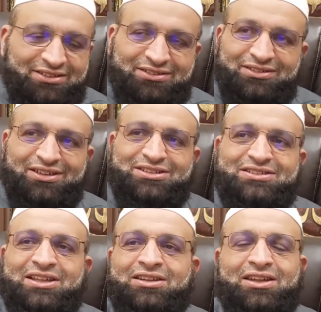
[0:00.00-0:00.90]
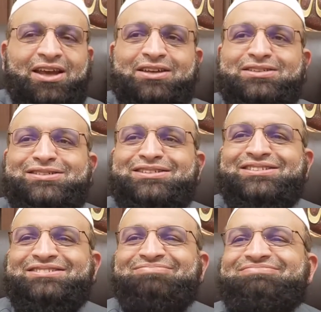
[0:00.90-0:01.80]
Mm. It's not like
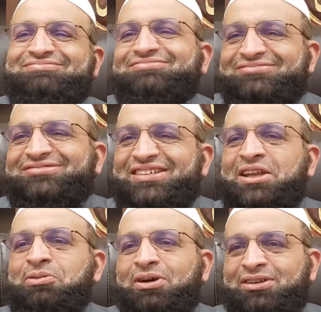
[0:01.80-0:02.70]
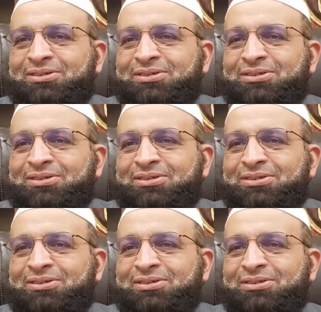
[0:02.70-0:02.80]
anyone,